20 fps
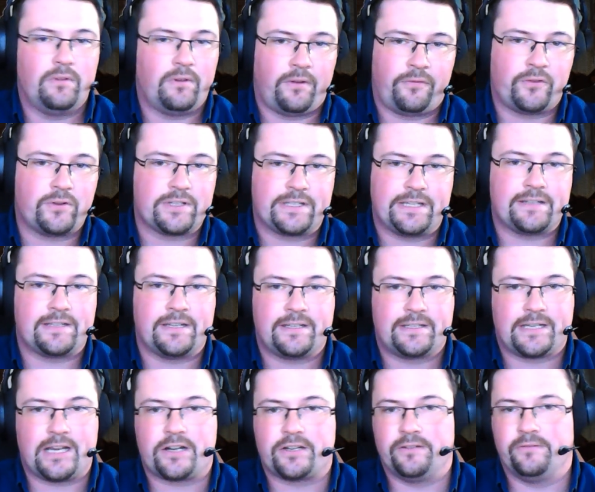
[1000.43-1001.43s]
of course, there's a
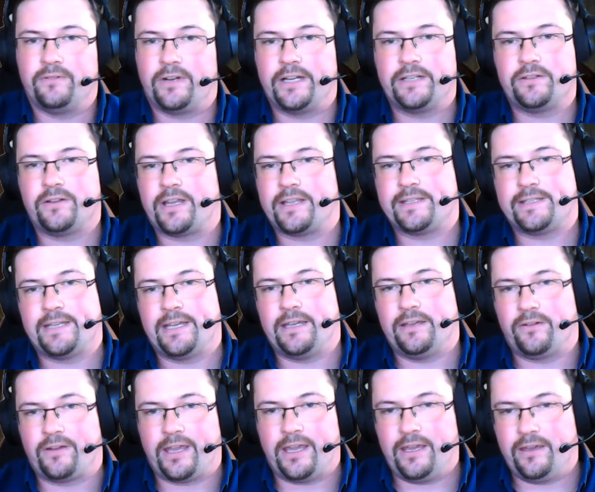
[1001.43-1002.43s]
discussion, right? You can
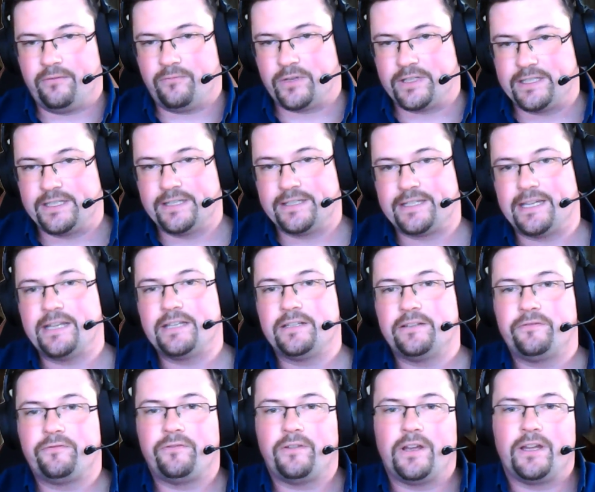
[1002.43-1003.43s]
say, okay, what's the
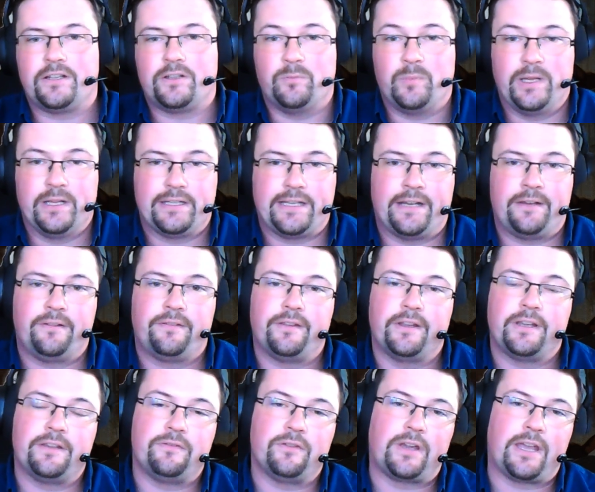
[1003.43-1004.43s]
incentive to build
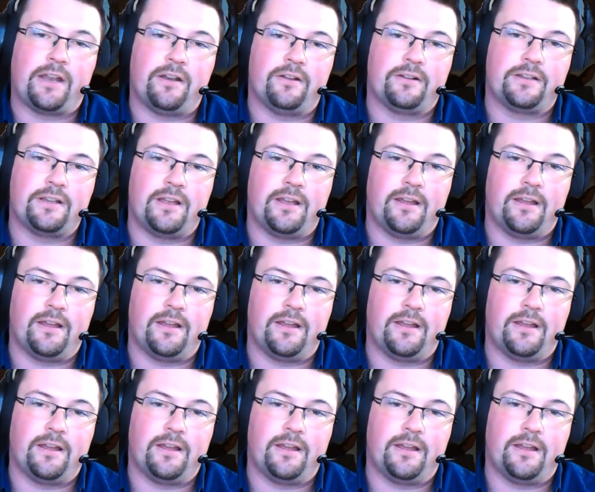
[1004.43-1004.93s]
anything if you cannot